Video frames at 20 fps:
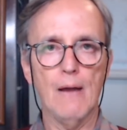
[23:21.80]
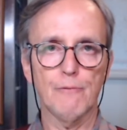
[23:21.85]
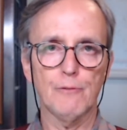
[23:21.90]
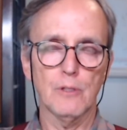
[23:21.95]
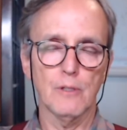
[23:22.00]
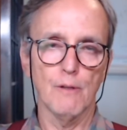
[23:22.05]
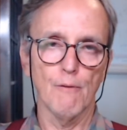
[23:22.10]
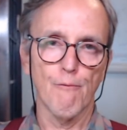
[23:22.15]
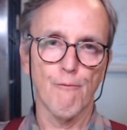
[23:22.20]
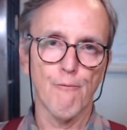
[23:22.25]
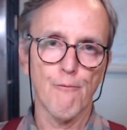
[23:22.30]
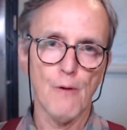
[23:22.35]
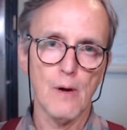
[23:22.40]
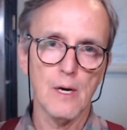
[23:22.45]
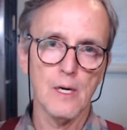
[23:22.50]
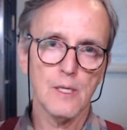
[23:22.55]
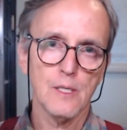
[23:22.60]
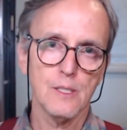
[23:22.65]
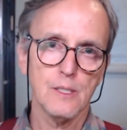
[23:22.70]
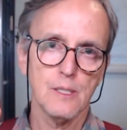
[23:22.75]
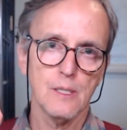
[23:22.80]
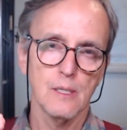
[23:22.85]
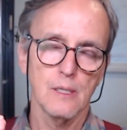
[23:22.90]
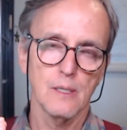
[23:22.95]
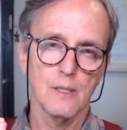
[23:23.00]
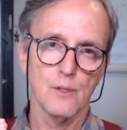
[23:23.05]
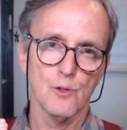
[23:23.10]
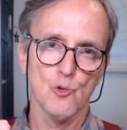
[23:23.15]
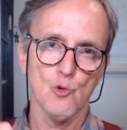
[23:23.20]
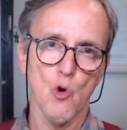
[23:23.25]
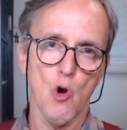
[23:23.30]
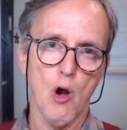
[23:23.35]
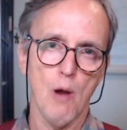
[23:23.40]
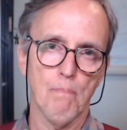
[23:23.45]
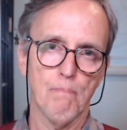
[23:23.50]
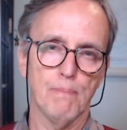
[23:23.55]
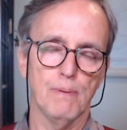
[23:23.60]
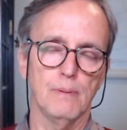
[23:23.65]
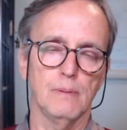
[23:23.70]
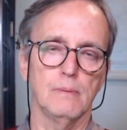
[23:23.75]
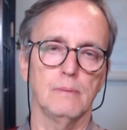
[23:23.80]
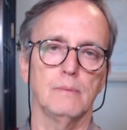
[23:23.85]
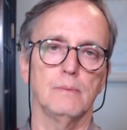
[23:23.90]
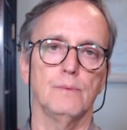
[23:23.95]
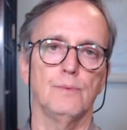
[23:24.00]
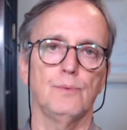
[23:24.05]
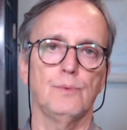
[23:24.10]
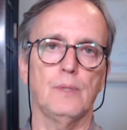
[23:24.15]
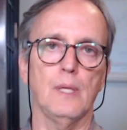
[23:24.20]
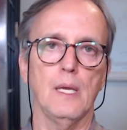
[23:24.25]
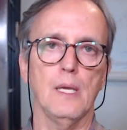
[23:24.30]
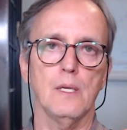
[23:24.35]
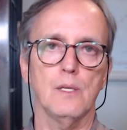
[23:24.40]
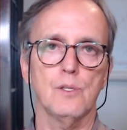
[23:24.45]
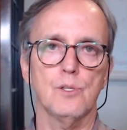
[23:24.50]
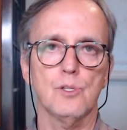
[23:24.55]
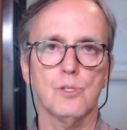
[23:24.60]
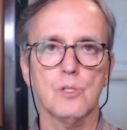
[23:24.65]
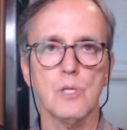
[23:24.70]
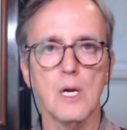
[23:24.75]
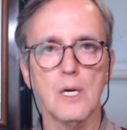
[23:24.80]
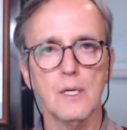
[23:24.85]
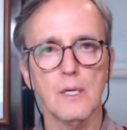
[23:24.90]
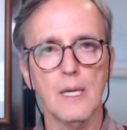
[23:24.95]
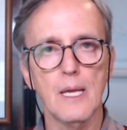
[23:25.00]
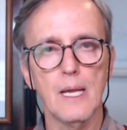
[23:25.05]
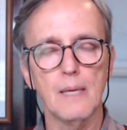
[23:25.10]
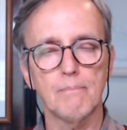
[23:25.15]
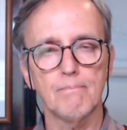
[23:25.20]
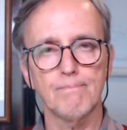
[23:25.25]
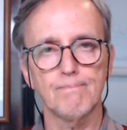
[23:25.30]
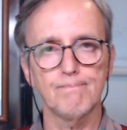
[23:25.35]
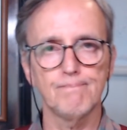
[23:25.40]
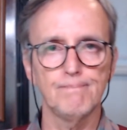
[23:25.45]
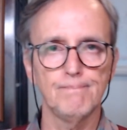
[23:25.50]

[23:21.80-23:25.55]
after the first drop, things start to get